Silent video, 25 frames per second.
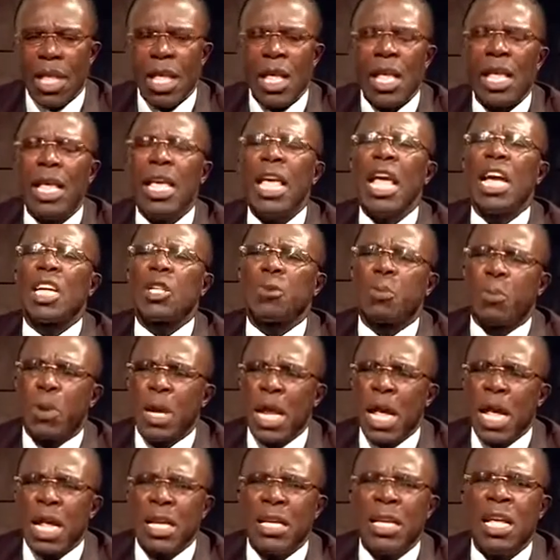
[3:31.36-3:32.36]
He
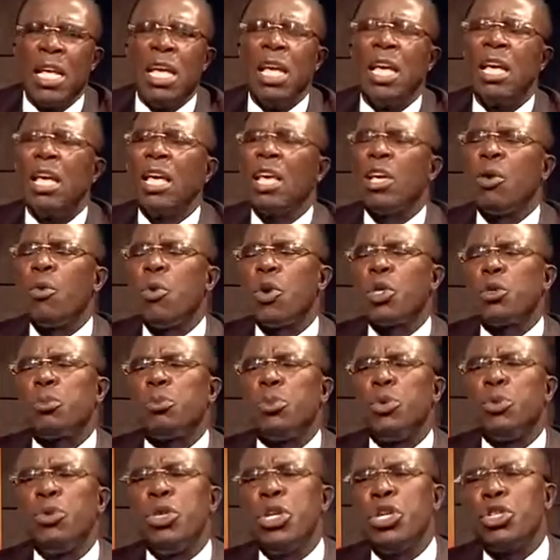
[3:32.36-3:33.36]
explained he was
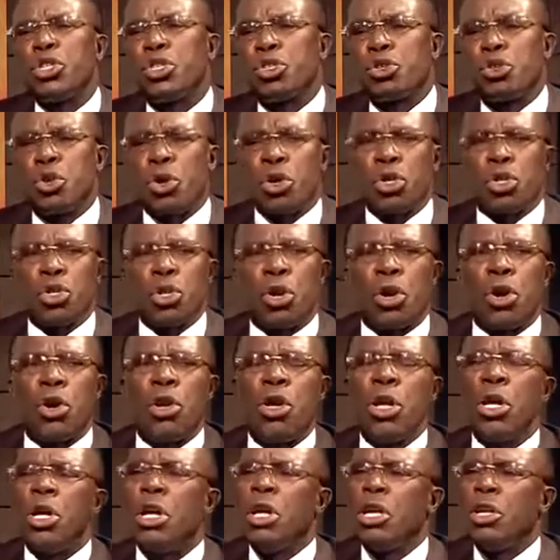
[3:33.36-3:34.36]
building structure.
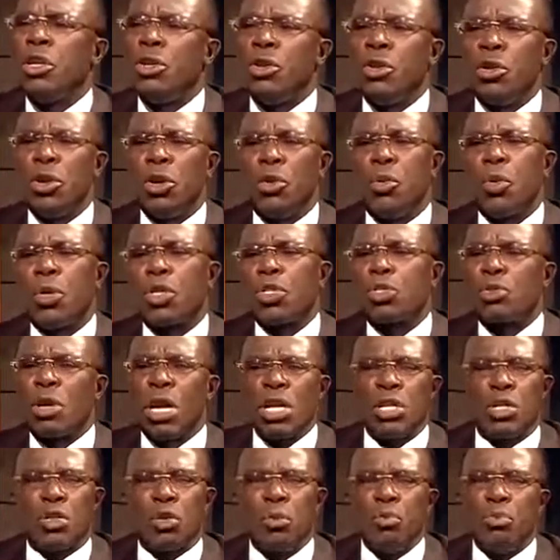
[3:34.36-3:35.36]
You know, he was
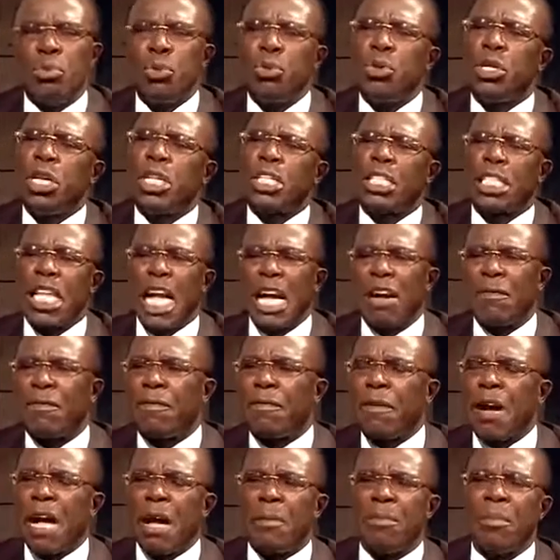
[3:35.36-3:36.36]
trying to build his tank
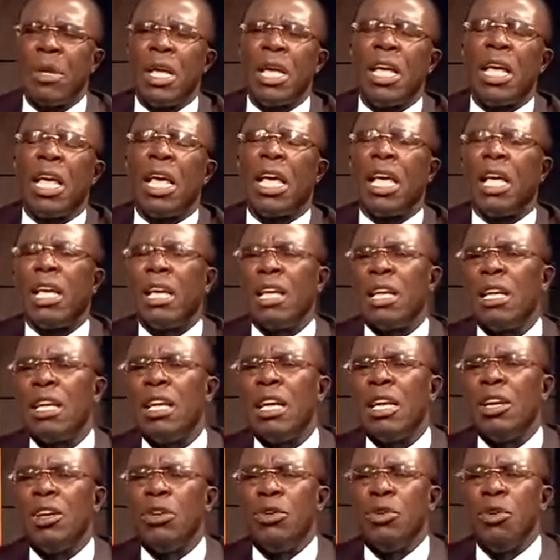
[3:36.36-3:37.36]
farm,
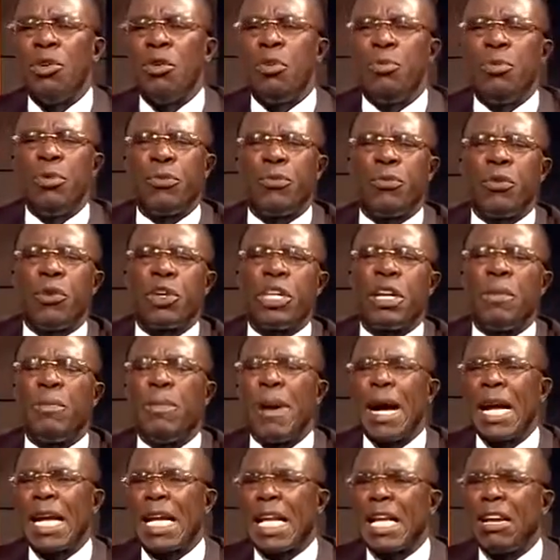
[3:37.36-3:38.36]
you know, before the
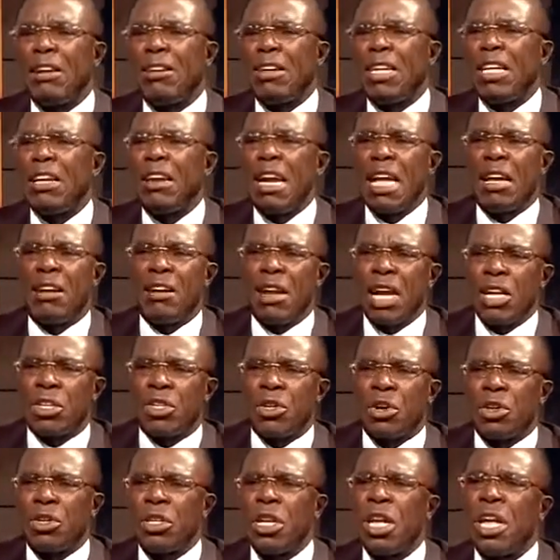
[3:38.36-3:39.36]
banking
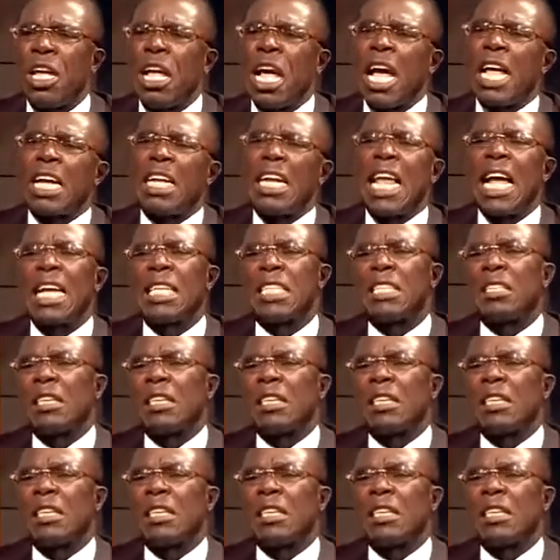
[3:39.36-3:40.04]
deregulation, and that